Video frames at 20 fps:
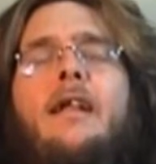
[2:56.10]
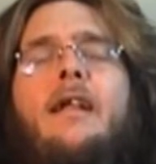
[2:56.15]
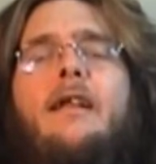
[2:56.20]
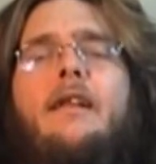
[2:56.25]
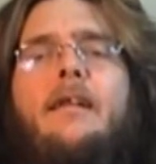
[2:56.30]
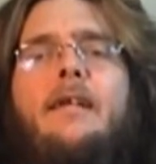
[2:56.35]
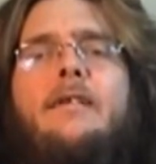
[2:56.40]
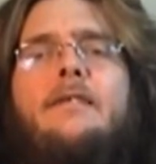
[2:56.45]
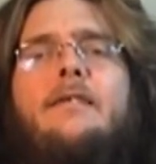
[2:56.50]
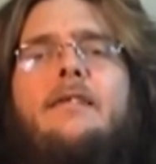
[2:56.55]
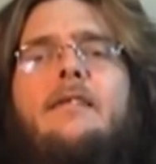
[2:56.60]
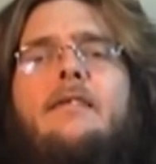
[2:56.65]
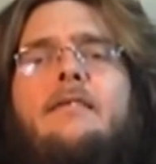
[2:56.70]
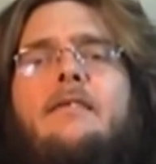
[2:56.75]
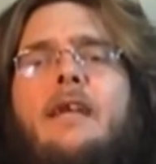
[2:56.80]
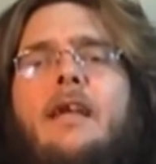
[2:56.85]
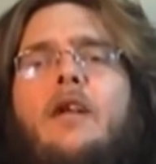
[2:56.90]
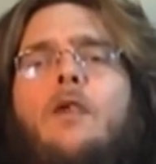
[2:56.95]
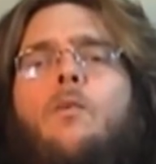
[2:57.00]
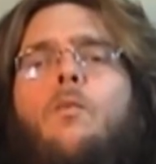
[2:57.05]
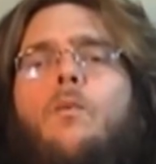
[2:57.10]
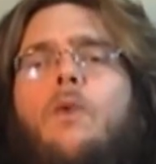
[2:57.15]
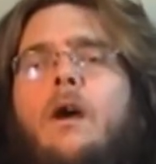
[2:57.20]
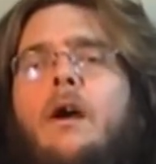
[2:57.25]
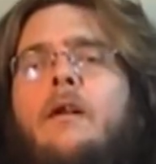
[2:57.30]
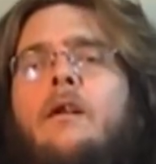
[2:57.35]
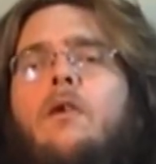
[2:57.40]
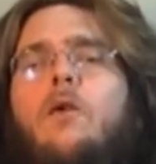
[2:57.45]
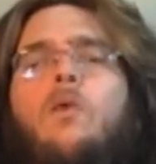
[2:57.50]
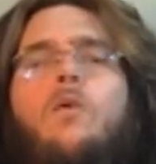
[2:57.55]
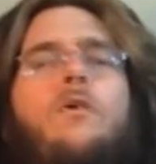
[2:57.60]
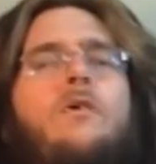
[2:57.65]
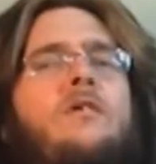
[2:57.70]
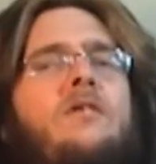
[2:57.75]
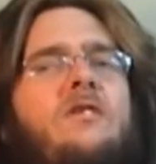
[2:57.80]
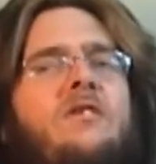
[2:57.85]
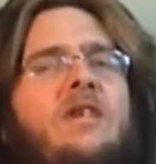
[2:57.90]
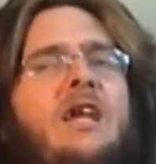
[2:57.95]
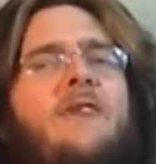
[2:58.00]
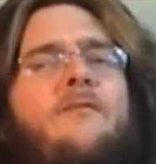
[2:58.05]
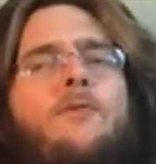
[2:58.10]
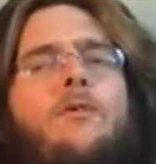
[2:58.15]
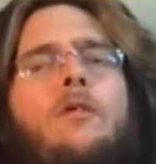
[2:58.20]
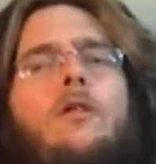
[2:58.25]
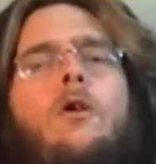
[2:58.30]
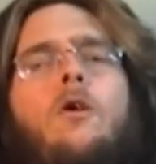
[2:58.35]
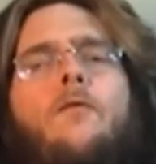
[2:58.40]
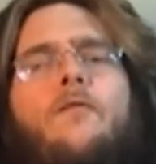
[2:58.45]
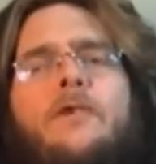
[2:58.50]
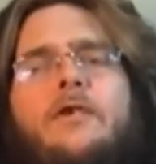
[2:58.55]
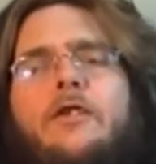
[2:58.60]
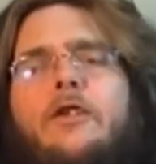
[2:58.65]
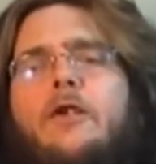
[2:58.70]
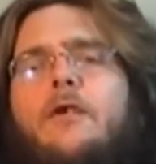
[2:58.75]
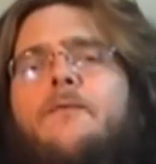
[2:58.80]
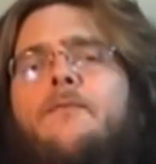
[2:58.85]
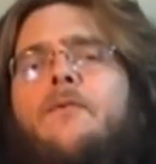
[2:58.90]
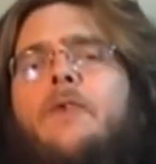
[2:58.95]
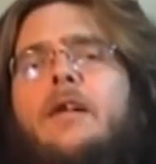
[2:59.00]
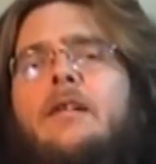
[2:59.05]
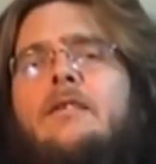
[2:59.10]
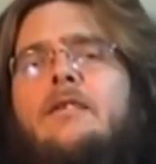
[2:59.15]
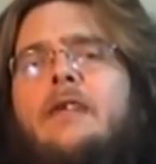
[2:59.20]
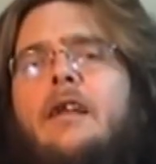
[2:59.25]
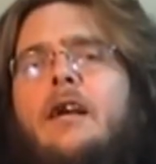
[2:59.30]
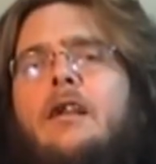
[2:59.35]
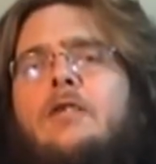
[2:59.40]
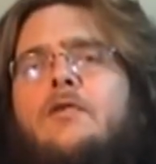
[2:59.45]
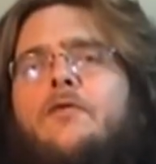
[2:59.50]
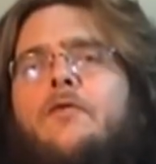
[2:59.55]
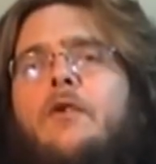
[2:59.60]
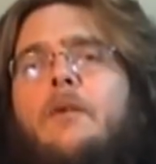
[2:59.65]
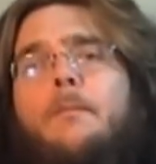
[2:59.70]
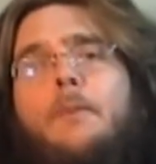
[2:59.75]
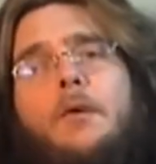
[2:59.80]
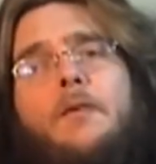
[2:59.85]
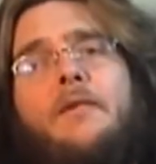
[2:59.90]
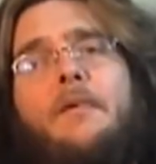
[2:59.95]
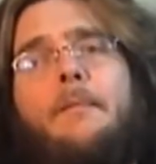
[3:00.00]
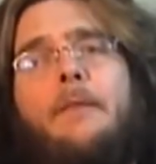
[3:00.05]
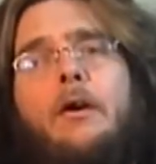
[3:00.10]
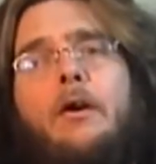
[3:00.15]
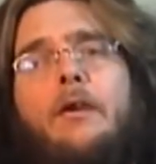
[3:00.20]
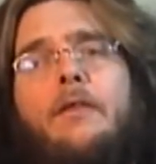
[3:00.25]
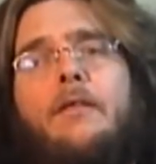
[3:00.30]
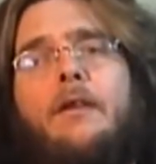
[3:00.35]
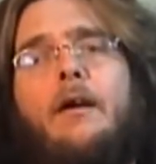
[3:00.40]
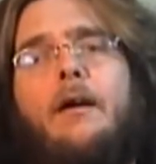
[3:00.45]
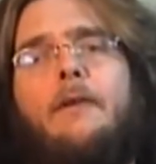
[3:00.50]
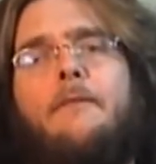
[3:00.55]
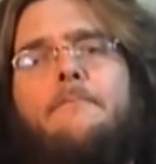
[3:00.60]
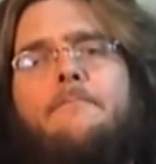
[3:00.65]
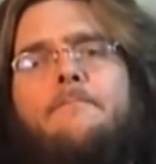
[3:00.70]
it easy to take one or several over to your friend's house for a movie marathon.